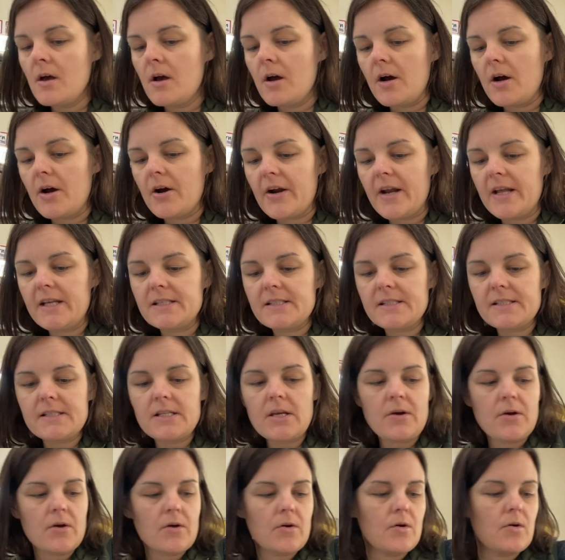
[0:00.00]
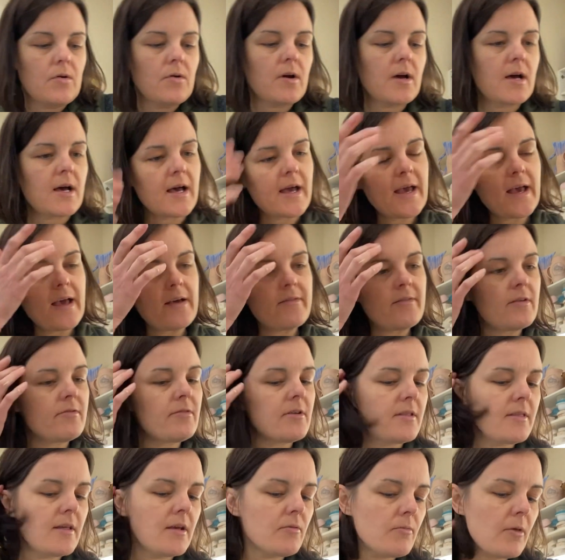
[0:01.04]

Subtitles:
All right, so I have everything